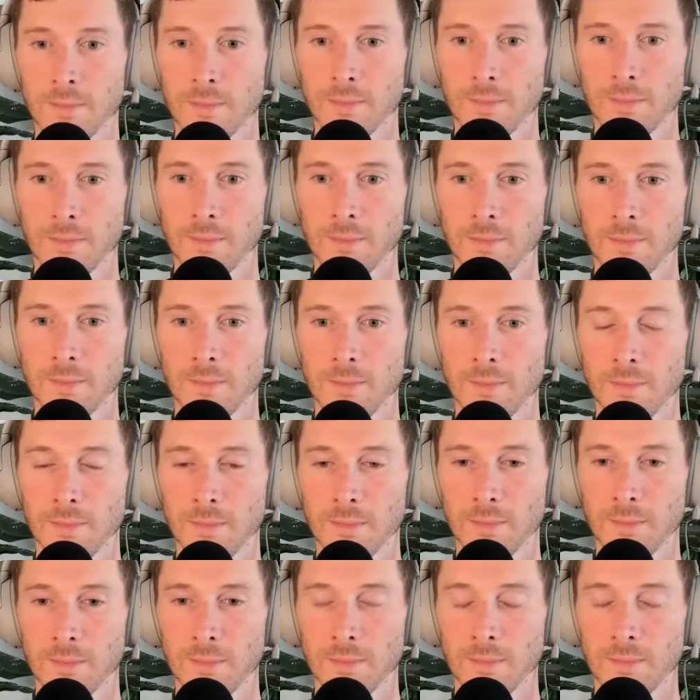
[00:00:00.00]
and then letting them
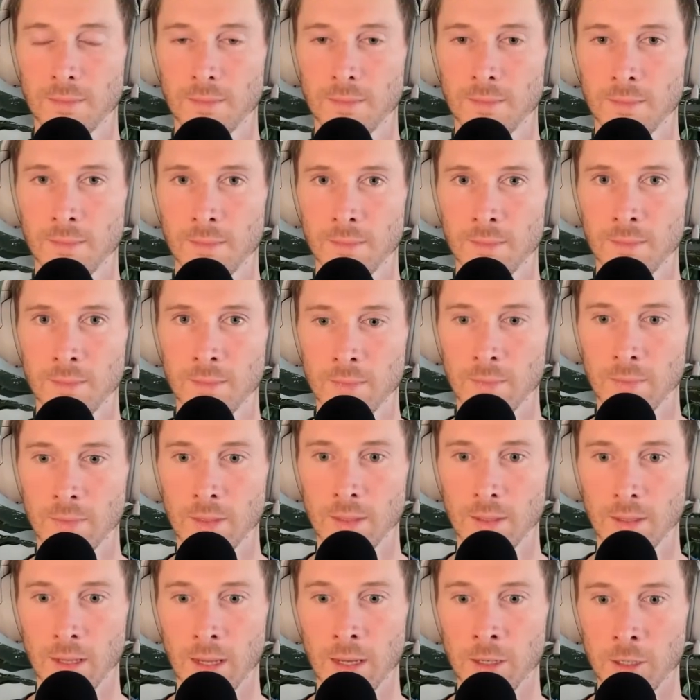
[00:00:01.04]
go
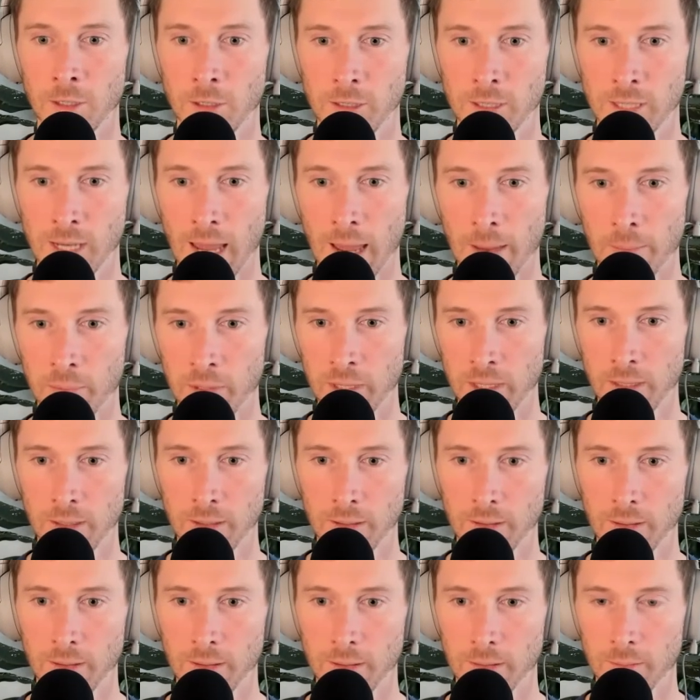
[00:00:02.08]
via and pressure tapping
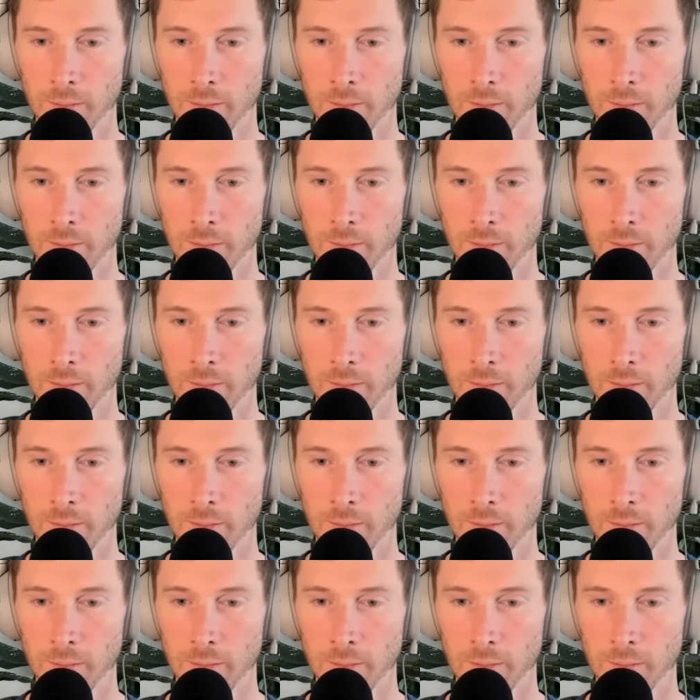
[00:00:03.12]
points.